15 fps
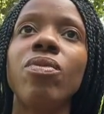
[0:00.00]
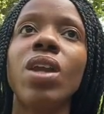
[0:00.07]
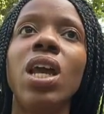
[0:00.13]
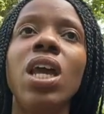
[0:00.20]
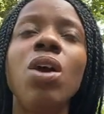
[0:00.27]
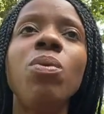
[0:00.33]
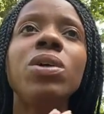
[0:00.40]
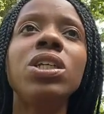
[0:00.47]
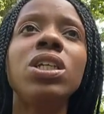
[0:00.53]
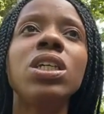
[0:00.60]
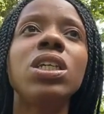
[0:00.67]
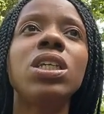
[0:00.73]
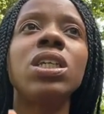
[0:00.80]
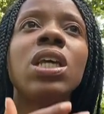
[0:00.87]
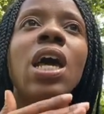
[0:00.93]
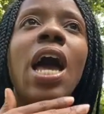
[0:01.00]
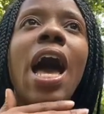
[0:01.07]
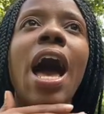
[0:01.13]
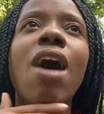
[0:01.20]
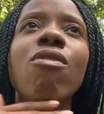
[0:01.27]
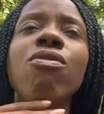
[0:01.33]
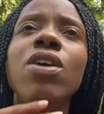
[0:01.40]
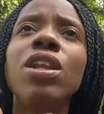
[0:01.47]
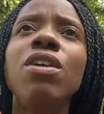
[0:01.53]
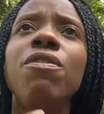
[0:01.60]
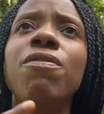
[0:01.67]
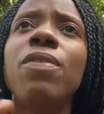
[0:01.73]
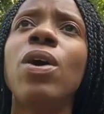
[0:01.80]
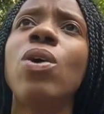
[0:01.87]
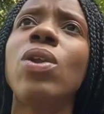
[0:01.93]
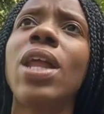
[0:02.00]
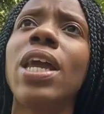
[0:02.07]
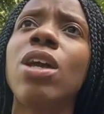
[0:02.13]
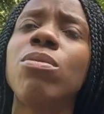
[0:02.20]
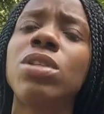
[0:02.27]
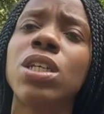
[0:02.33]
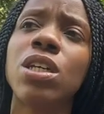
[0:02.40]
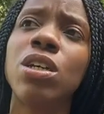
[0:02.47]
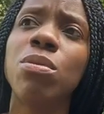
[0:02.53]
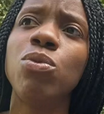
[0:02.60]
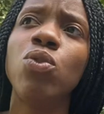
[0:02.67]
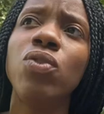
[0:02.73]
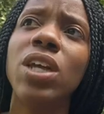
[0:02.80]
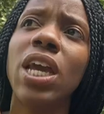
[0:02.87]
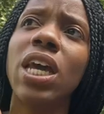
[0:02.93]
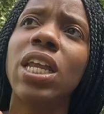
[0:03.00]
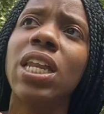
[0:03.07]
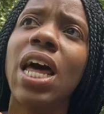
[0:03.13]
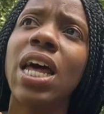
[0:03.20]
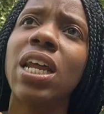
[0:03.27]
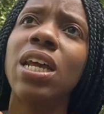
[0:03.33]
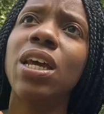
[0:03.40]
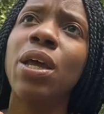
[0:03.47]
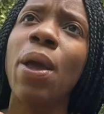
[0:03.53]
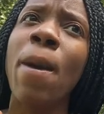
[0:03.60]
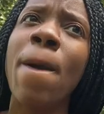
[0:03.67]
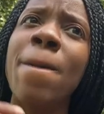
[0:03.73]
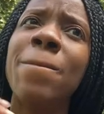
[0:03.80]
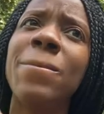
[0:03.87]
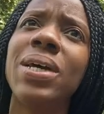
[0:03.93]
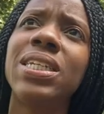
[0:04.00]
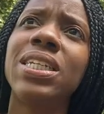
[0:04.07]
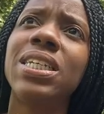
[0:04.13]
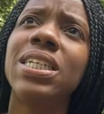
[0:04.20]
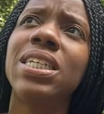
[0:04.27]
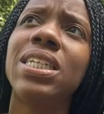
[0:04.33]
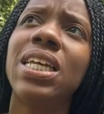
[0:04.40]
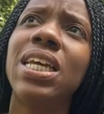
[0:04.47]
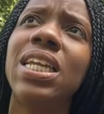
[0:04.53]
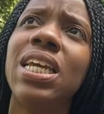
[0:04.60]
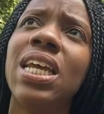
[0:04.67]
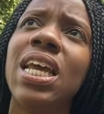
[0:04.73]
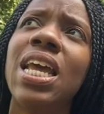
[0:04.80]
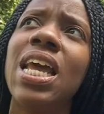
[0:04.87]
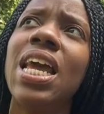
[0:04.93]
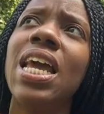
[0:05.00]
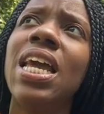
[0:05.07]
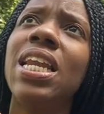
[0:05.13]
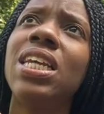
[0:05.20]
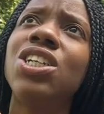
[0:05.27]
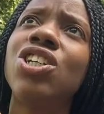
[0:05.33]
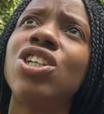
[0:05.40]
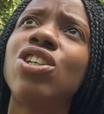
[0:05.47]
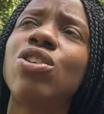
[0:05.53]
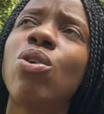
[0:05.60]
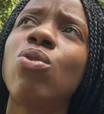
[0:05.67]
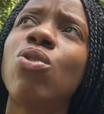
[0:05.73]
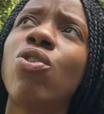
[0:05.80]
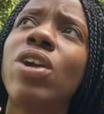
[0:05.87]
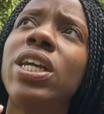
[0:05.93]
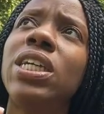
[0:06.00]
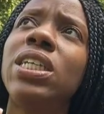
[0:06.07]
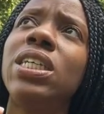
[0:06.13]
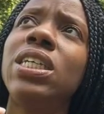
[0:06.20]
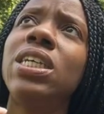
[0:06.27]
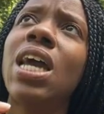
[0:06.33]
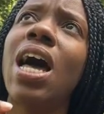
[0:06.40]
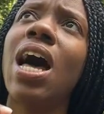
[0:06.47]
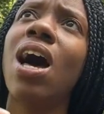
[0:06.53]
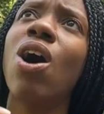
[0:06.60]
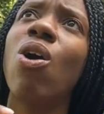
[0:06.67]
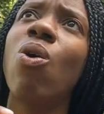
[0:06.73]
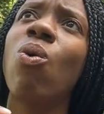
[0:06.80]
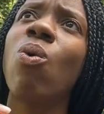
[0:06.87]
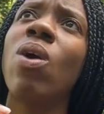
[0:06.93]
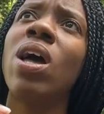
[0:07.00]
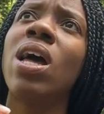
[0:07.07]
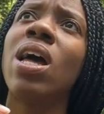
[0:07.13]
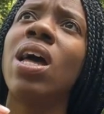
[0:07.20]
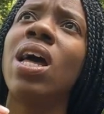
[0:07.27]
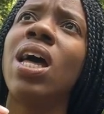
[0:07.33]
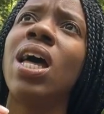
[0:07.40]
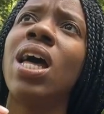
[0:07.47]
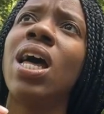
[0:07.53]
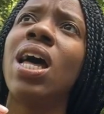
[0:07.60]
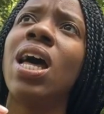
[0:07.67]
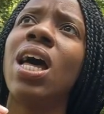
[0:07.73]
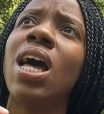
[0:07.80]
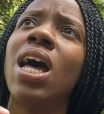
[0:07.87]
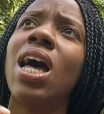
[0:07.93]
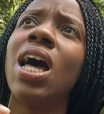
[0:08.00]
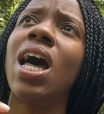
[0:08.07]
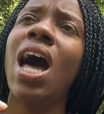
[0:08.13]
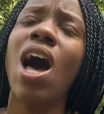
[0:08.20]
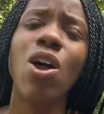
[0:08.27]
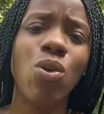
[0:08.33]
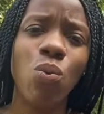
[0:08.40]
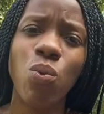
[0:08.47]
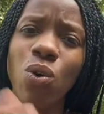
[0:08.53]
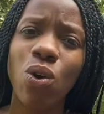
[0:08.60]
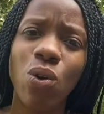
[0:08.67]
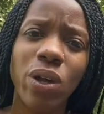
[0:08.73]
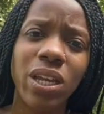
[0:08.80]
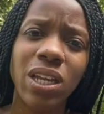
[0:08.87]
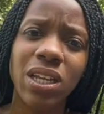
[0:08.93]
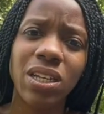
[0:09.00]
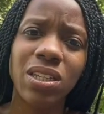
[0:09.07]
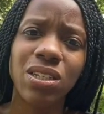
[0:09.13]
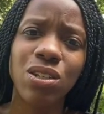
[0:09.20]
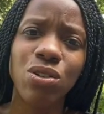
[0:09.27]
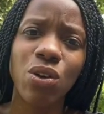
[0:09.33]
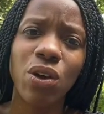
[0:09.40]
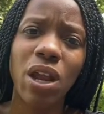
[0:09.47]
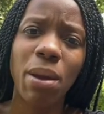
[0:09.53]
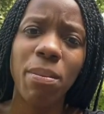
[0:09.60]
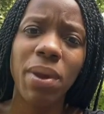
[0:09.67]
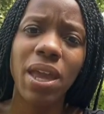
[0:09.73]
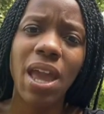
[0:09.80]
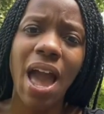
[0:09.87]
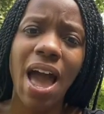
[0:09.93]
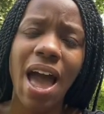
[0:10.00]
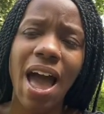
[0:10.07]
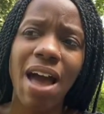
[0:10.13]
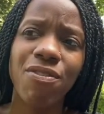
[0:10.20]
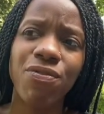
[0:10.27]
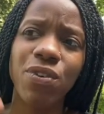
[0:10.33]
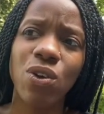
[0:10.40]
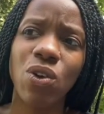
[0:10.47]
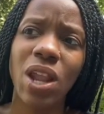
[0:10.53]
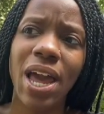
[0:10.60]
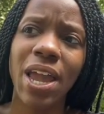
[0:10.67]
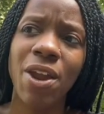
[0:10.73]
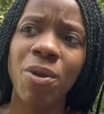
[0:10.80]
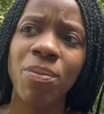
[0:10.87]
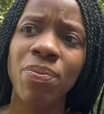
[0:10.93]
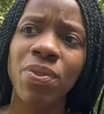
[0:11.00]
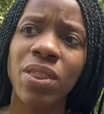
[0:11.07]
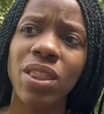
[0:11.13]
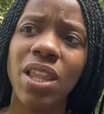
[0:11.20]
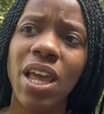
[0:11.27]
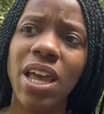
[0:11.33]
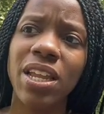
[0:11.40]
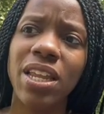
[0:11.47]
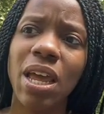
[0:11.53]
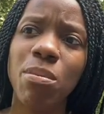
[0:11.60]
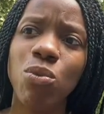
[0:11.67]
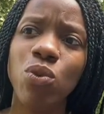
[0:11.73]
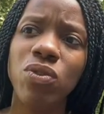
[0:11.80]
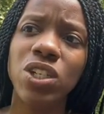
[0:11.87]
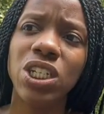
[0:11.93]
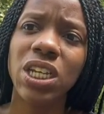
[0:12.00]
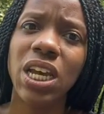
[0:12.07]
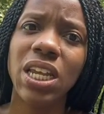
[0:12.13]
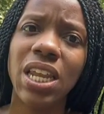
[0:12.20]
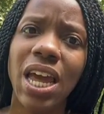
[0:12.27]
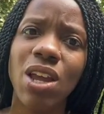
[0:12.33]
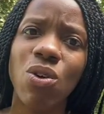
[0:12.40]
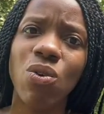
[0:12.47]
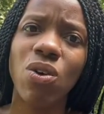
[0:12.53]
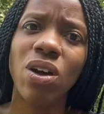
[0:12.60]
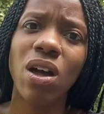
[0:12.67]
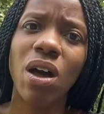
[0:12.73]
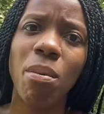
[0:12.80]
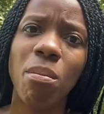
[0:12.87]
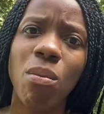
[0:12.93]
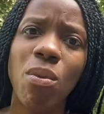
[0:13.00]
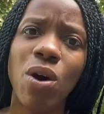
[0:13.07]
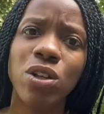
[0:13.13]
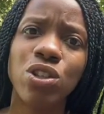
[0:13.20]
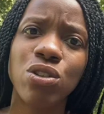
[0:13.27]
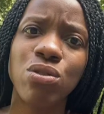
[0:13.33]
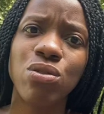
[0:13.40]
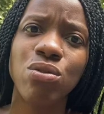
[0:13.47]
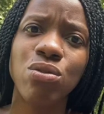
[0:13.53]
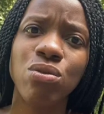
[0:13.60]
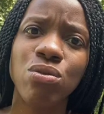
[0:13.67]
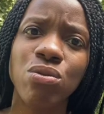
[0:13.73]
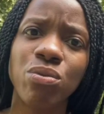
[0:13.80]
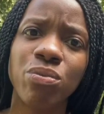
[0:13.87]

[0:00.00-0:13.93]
It was just, I really felt like it was a good movie. It had a lot of good messages in it. And it's just so crazy how the world is. You know what I mean? I feel like that movie shed light on a multitude